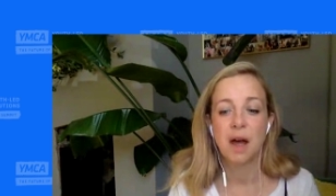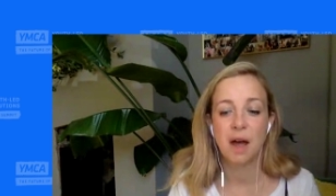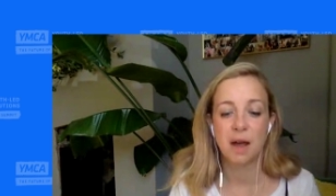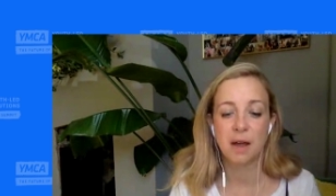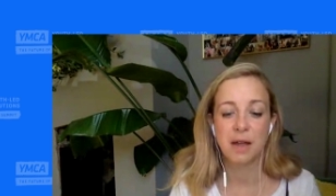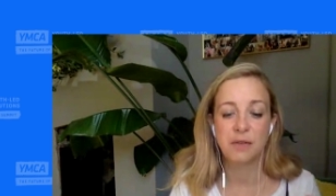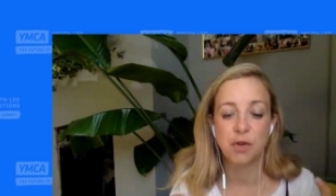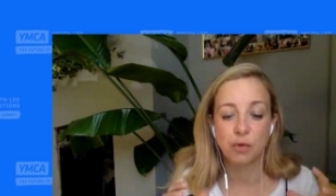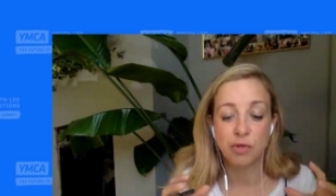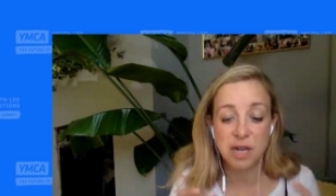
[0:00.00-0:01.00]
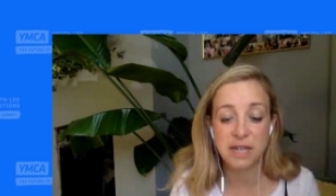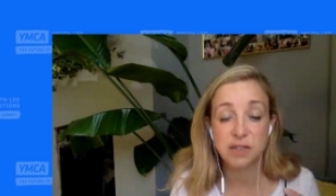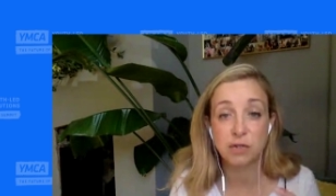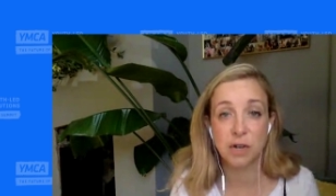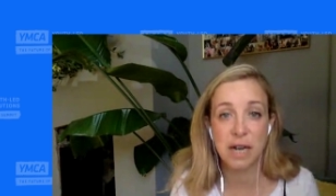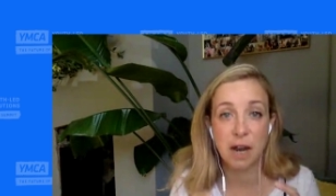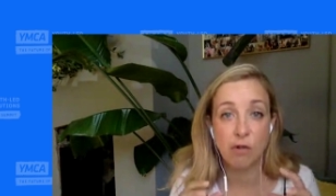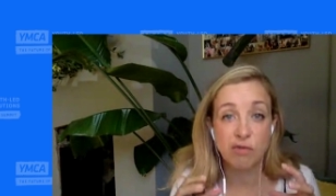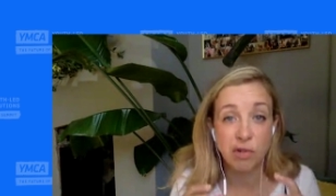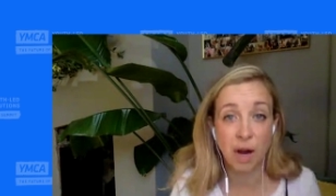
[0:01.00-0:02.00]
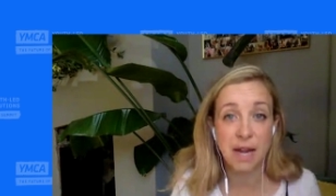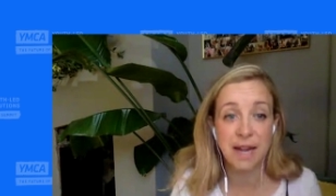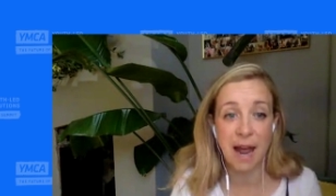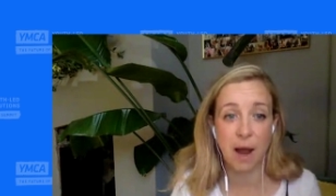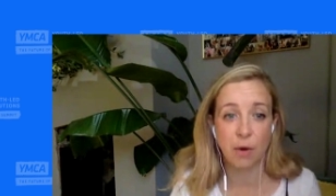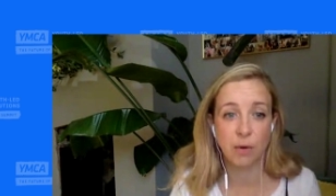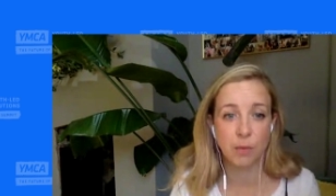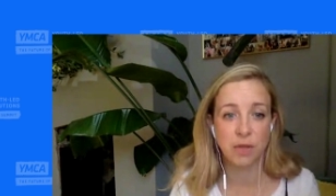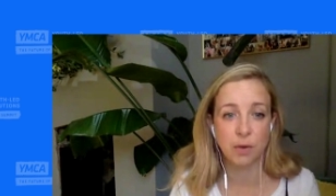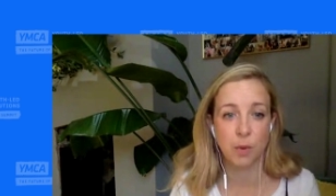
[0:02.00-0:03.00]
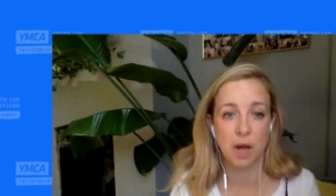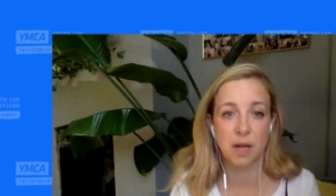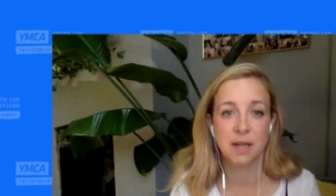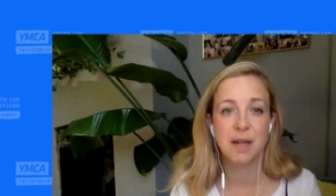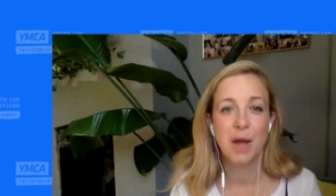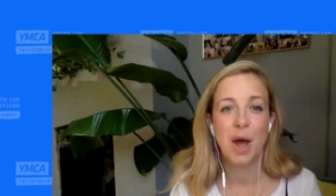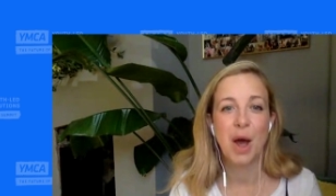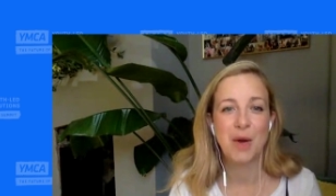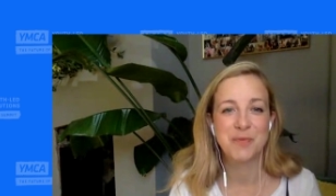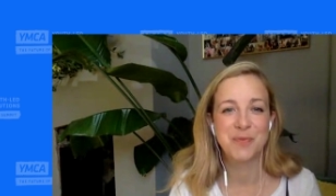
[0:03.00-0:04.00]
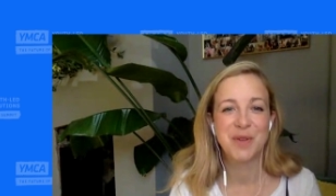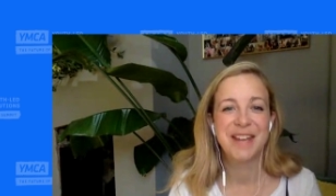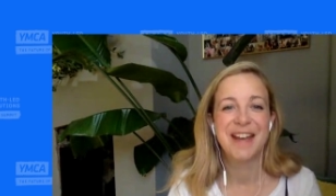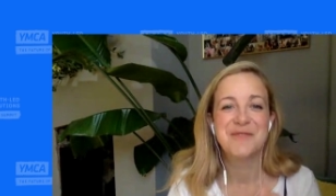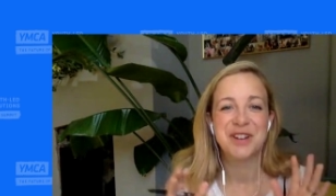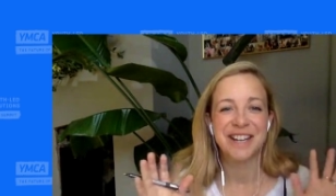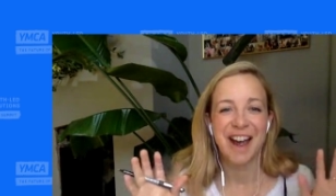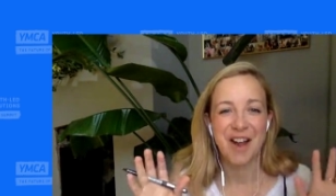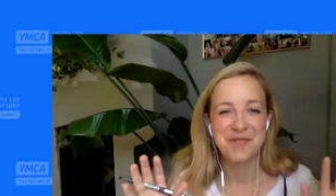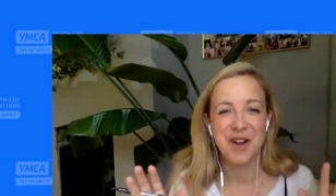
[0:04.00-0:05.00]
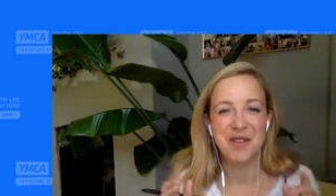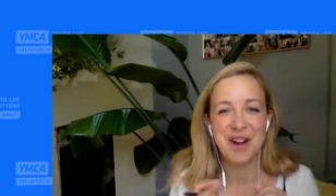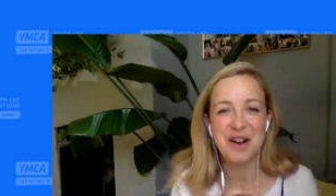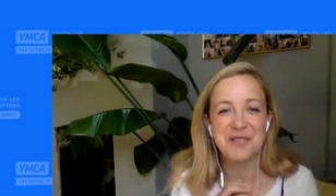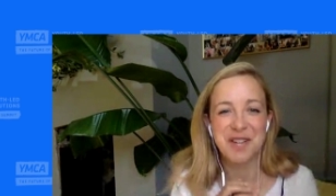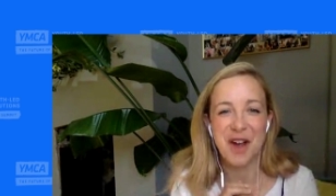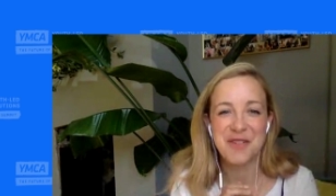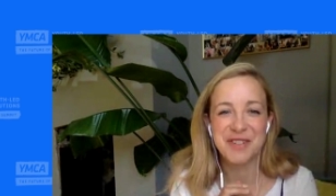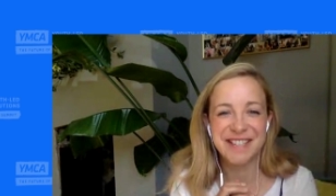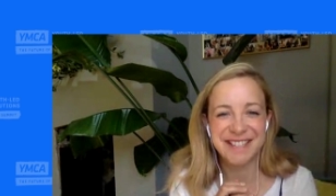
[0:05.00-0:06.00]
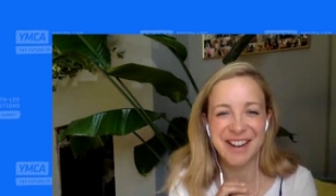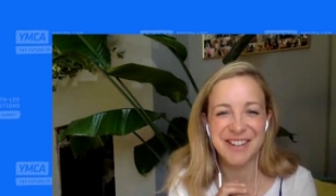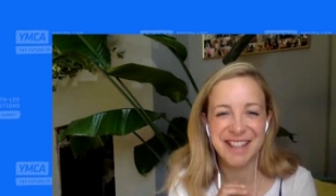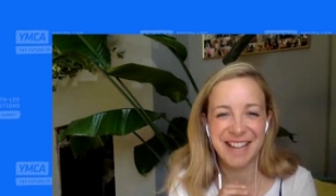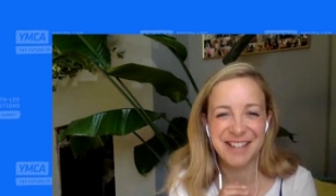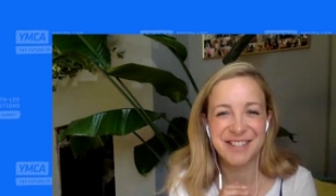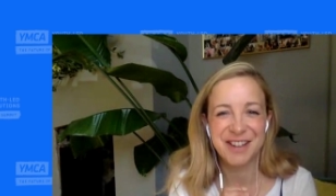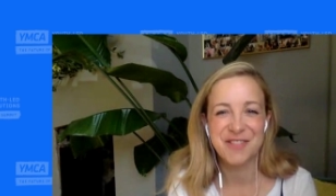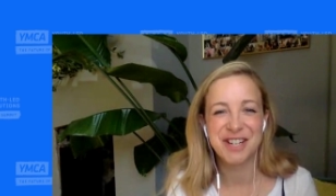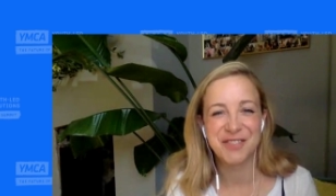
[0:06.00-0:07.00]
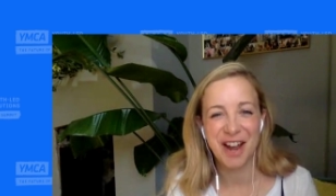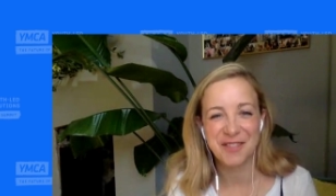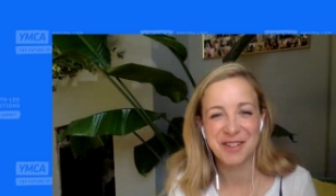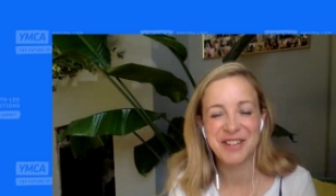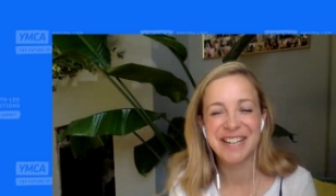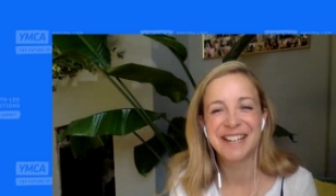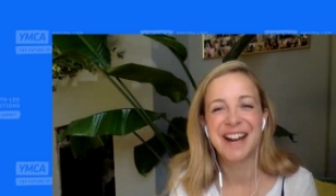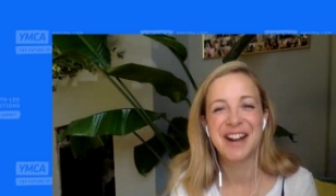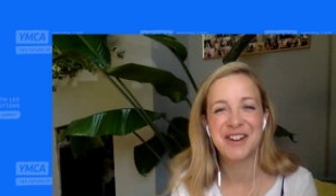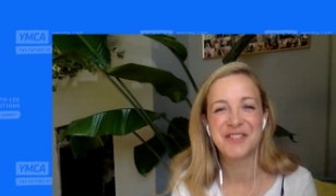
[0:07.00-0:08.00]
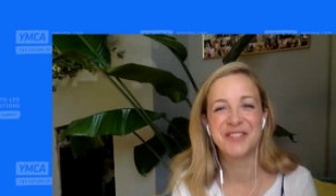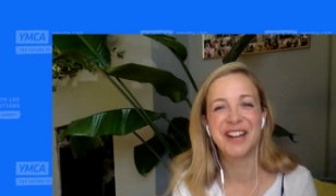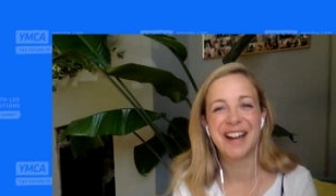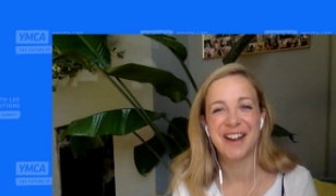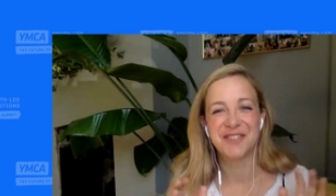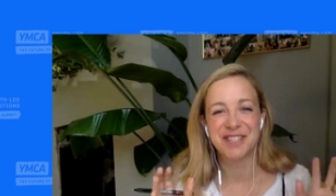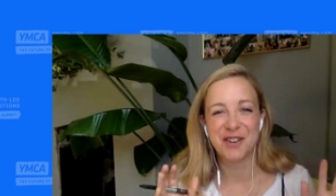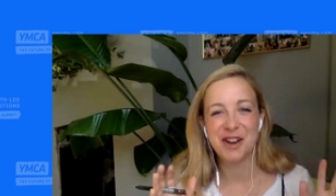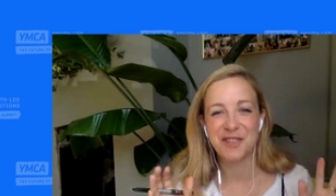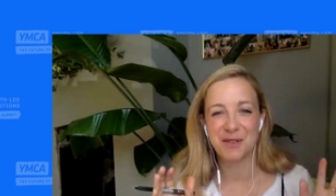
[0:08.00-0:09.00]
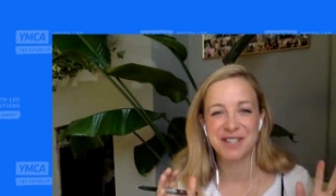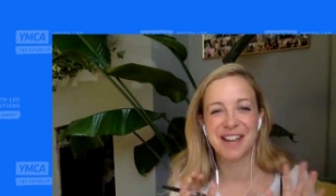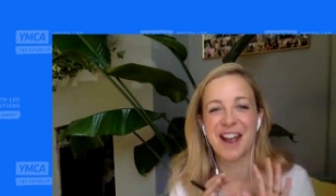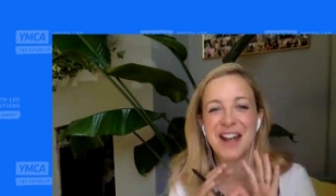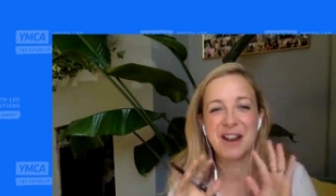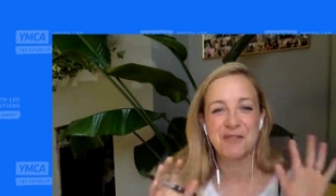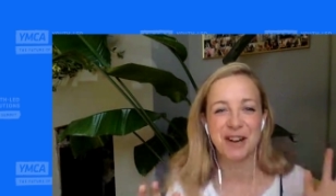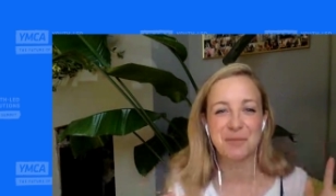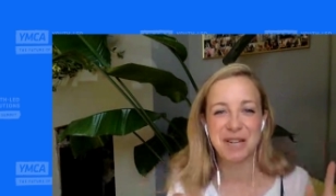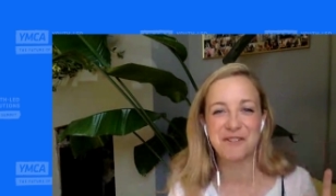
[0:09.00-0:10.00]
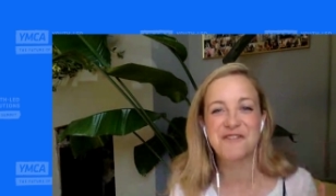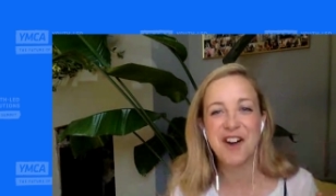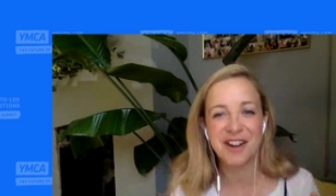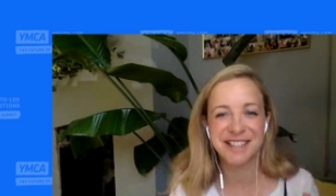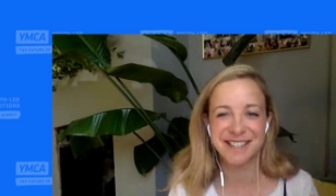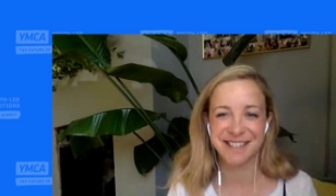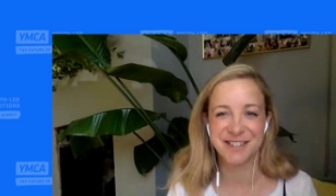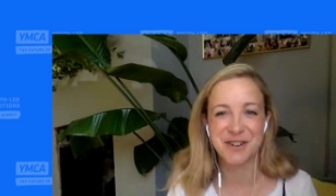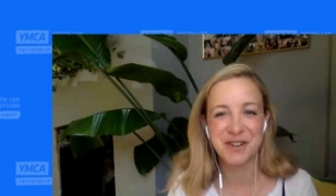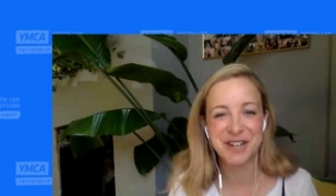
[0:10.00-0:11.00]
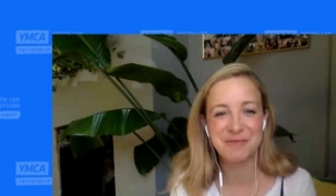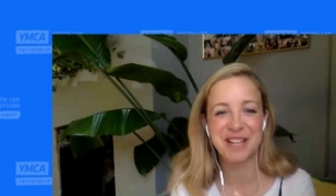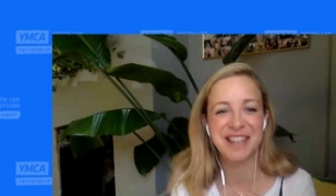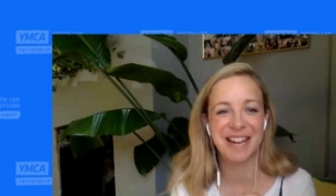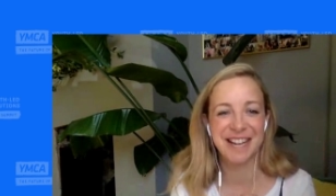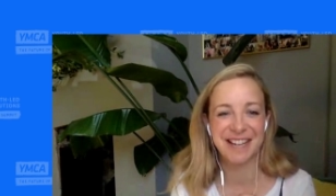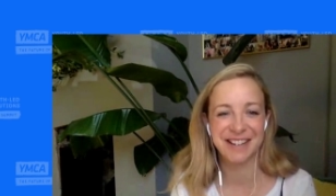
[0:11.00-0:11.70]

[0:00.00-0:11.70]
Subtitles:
if you're really struggling right now with your work. But I'm out of time, so thank you so much for having me. I'm sorry if that was like an incredibly fast talk, but thank